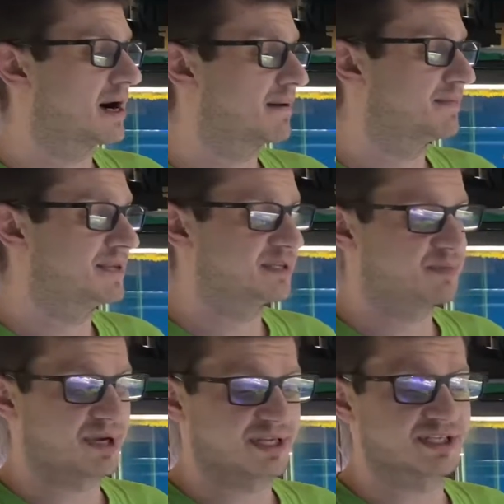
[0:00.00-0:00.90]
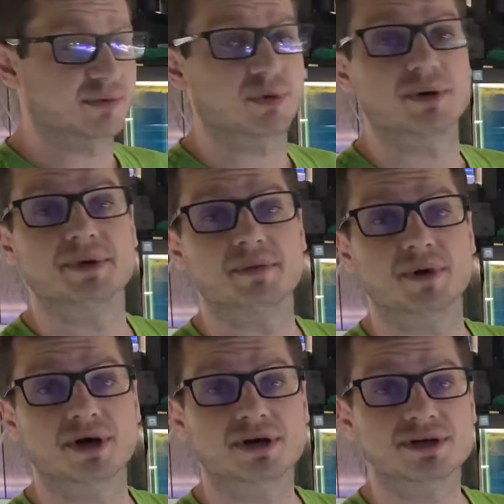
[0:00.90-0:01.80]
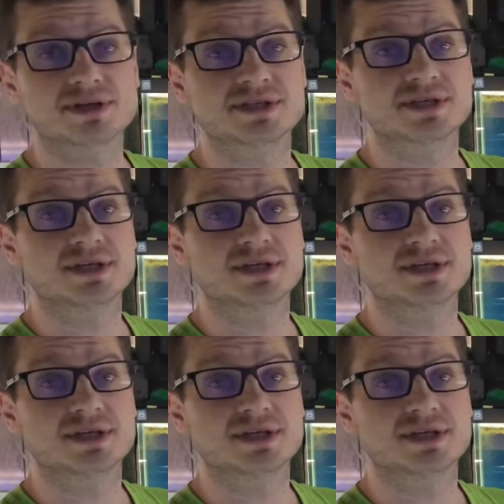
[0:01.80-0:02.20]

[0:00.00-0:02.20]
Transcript: These pens are permanent markers.